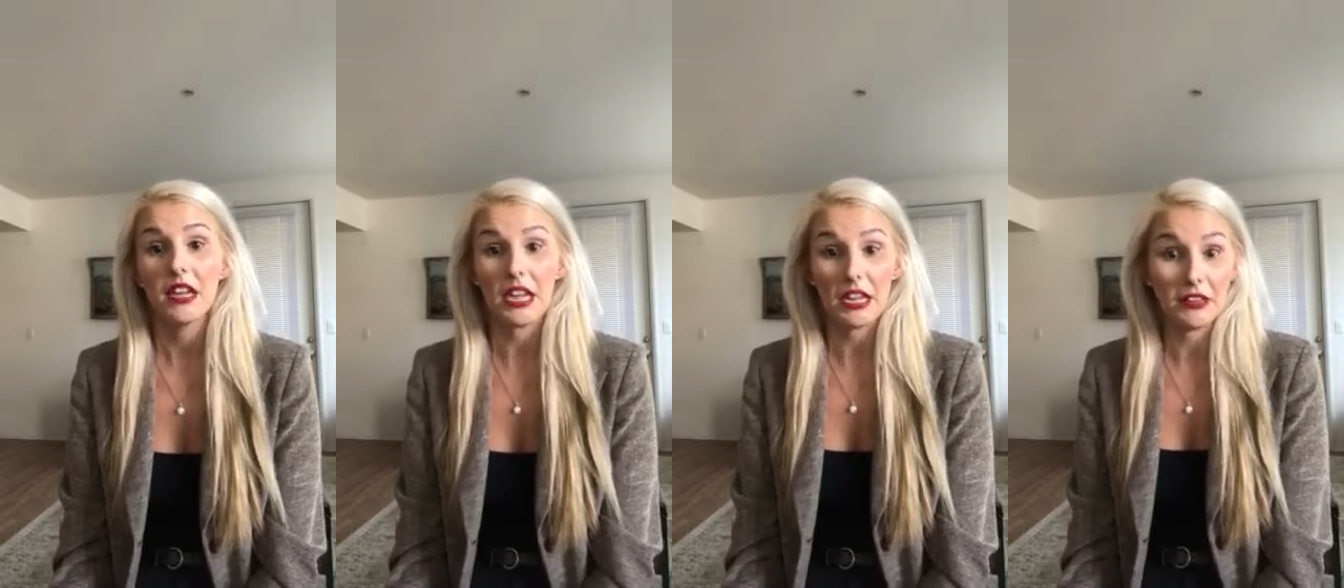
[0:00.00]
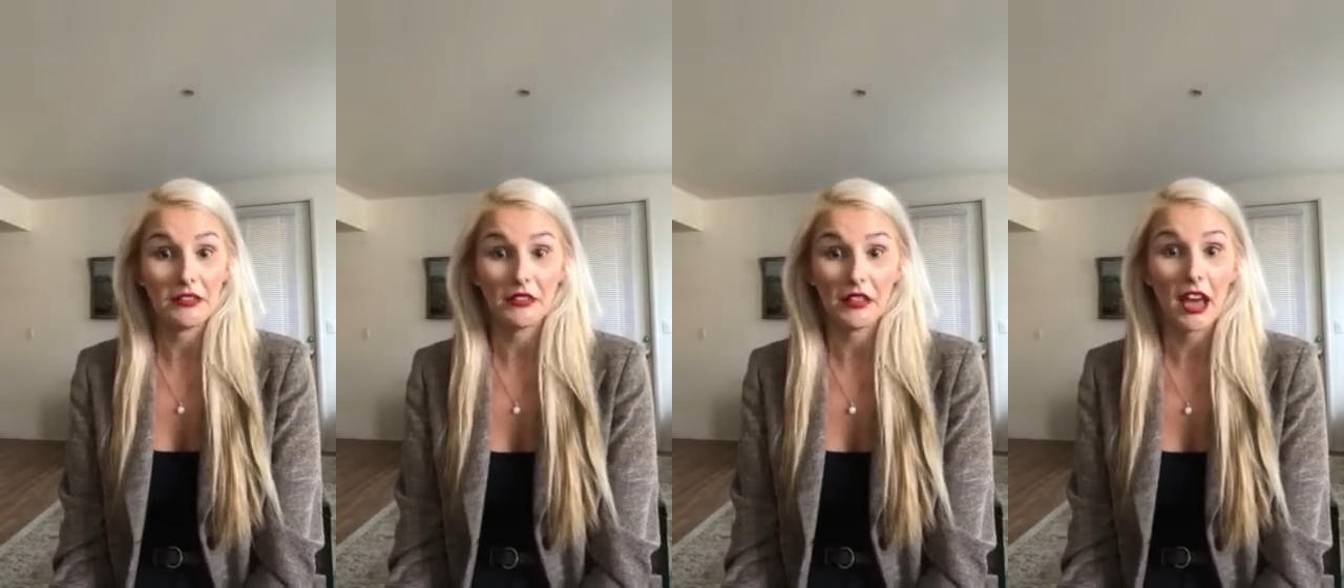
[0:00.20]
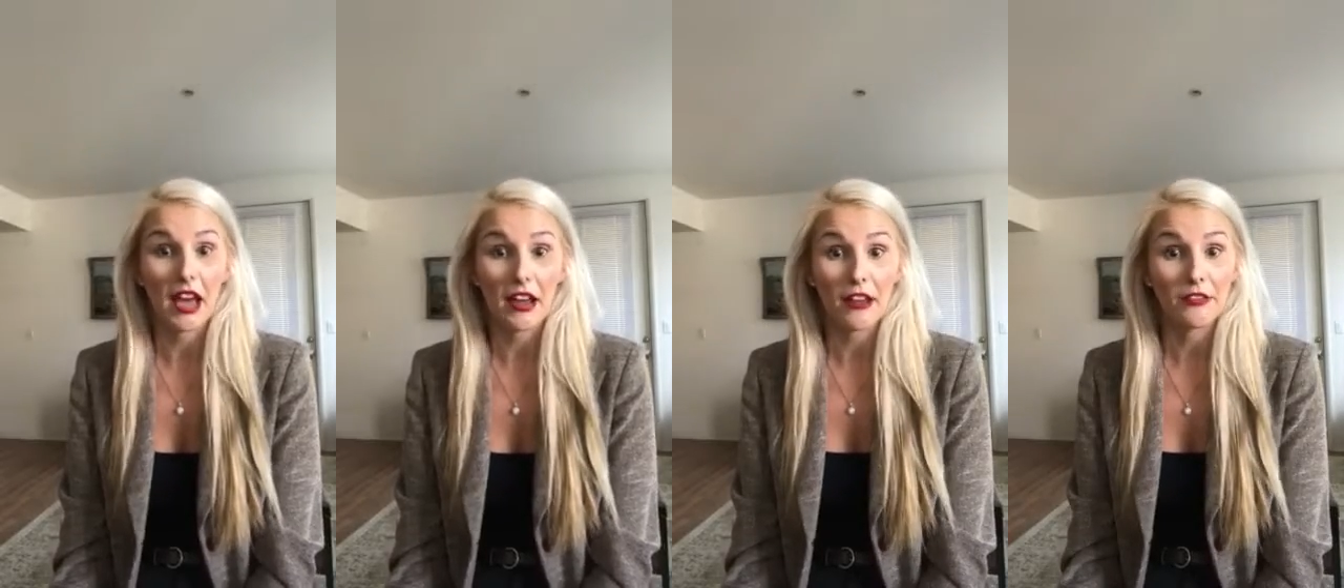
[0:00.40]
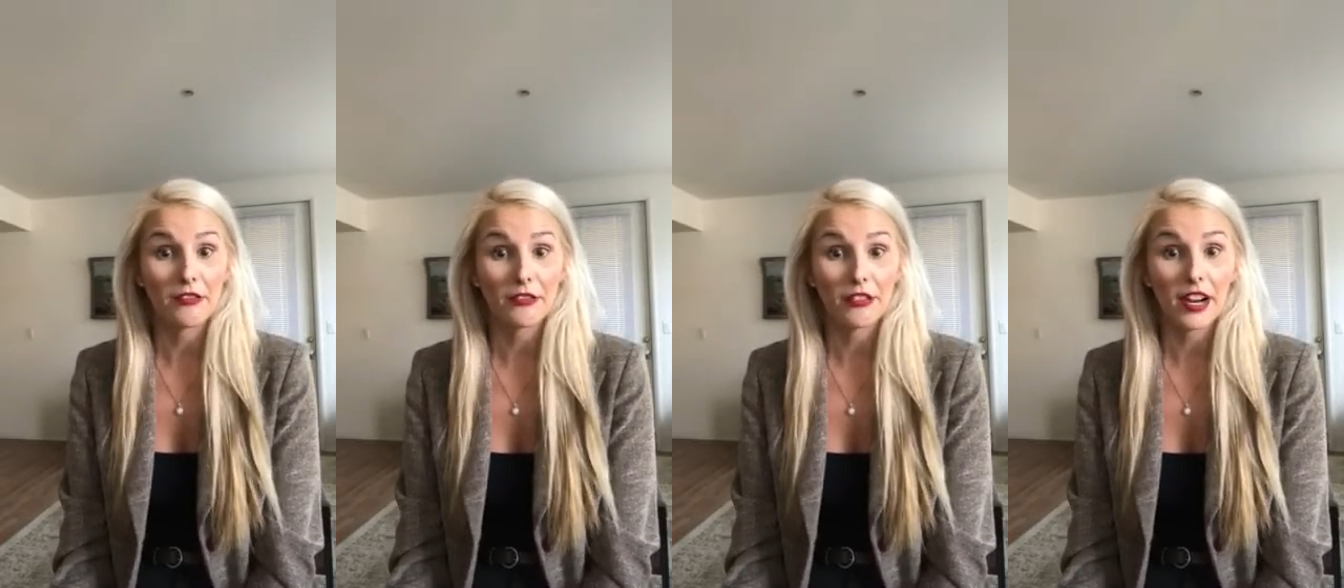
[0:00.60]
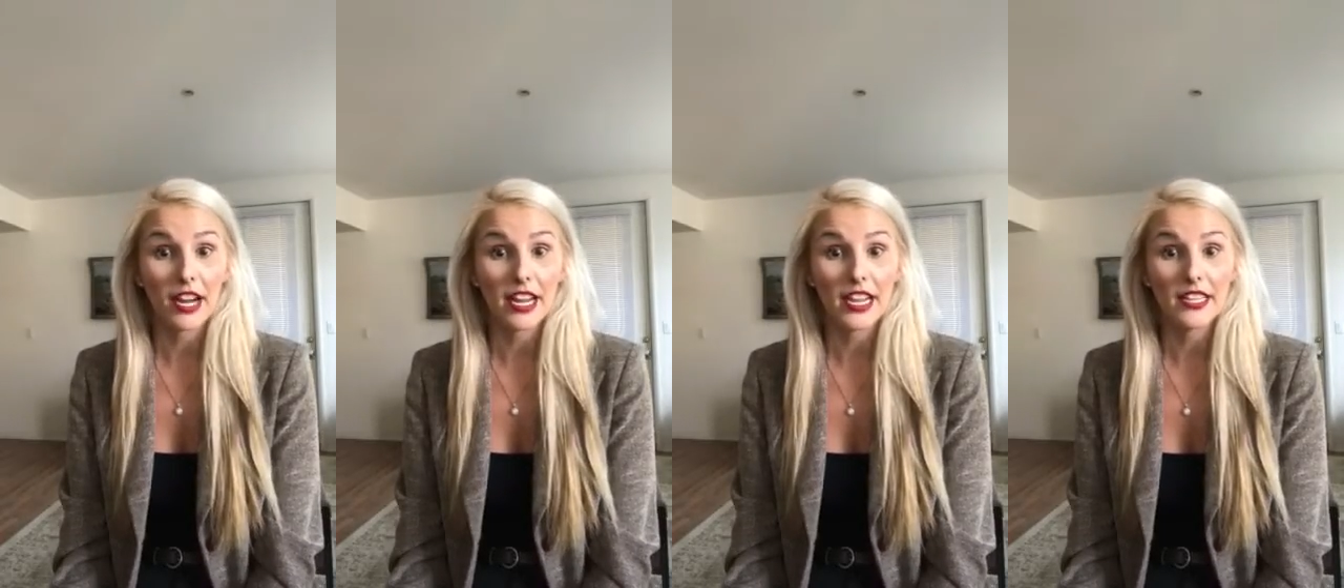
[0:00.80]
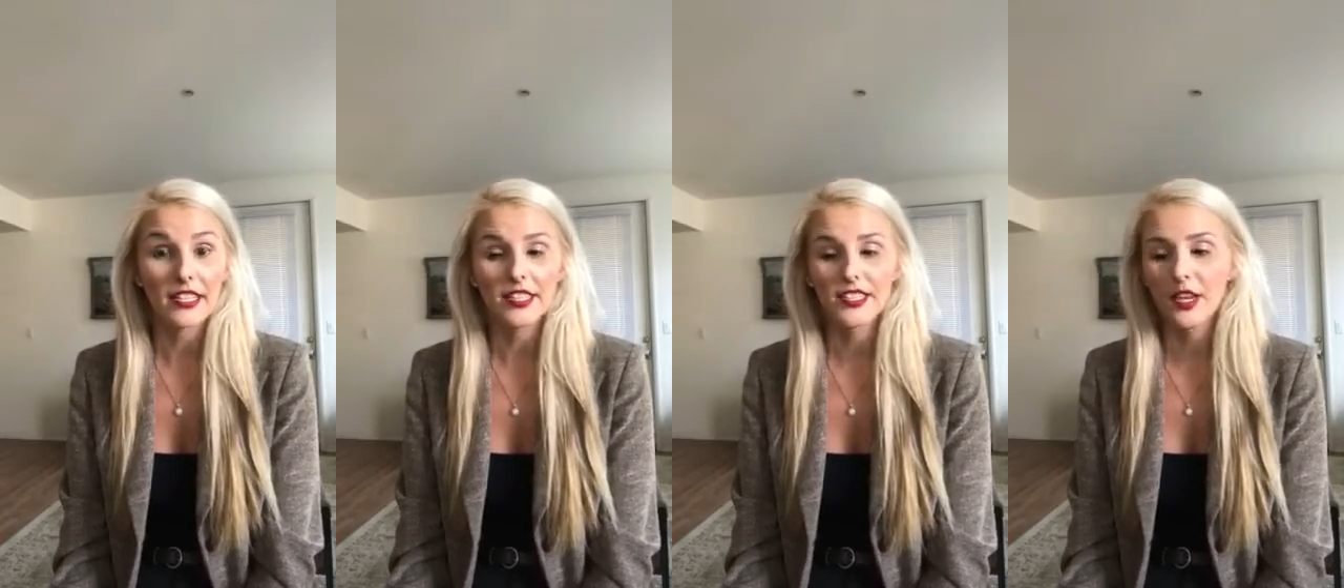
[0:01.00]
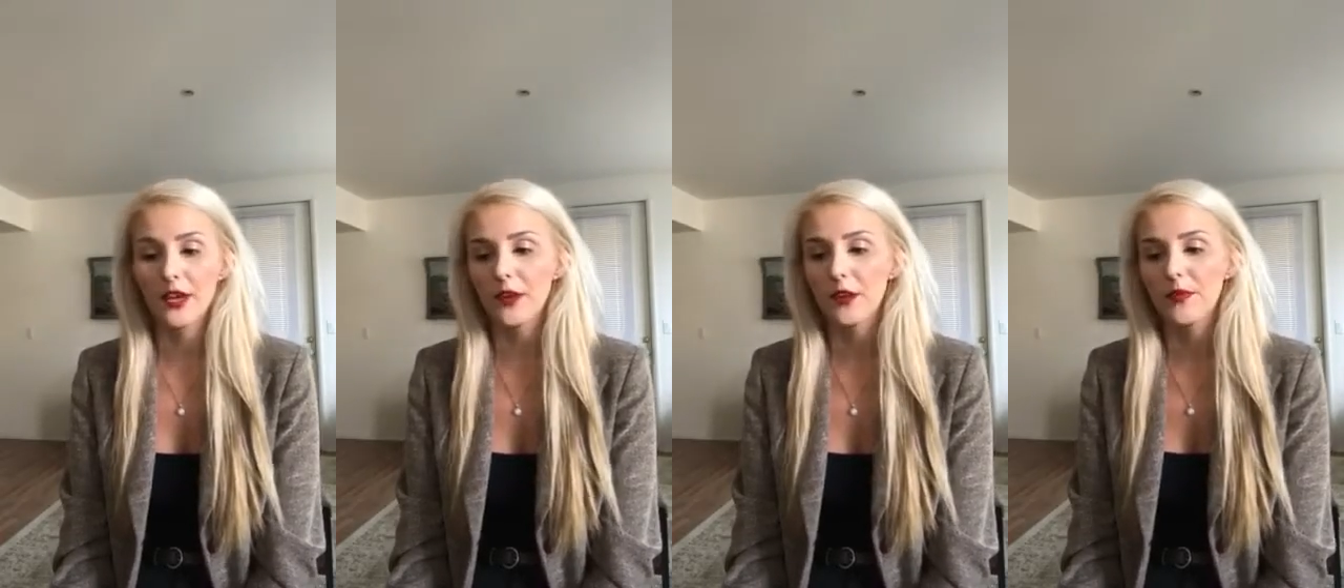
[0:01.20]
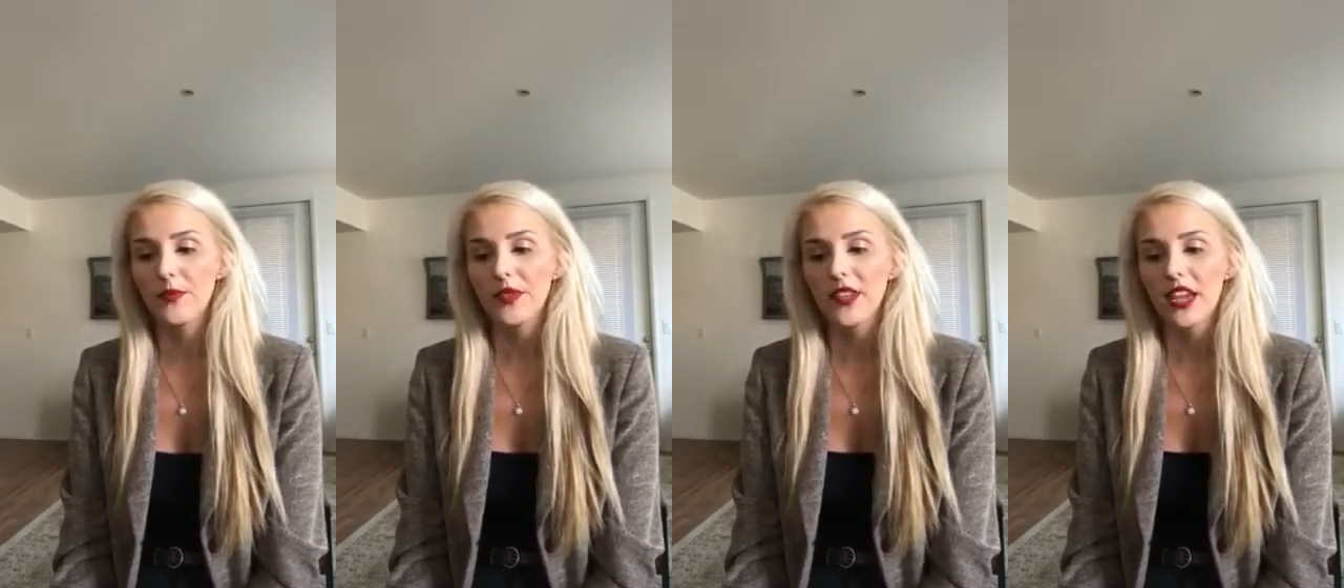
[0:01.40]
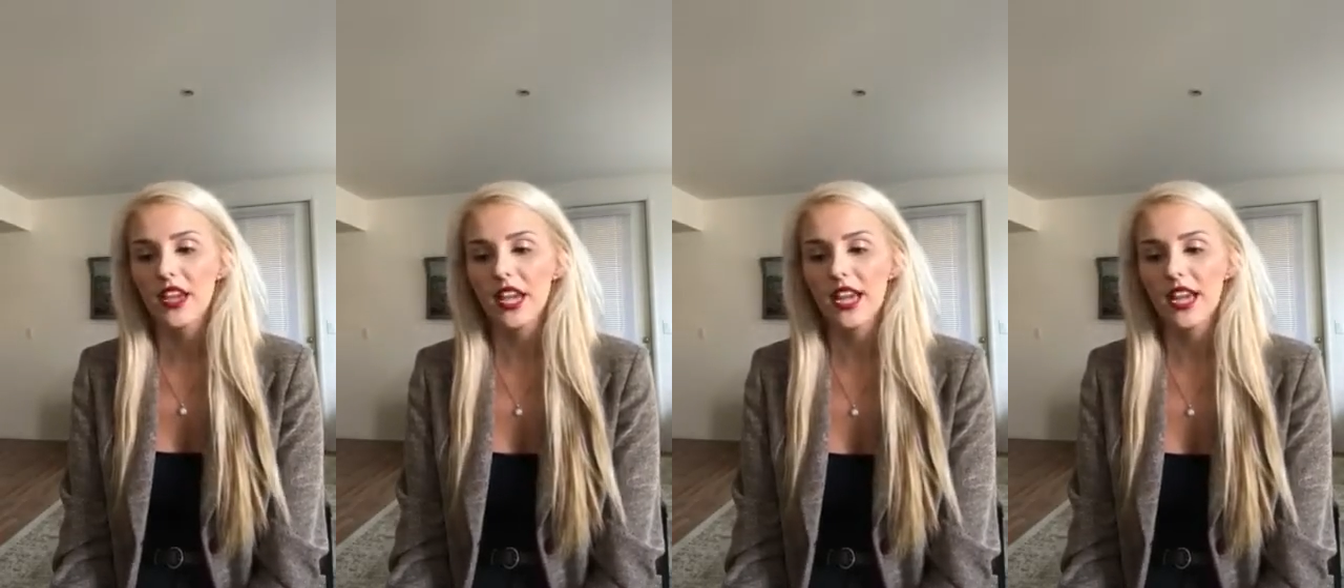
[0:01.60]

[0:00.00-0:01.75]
in life, right? So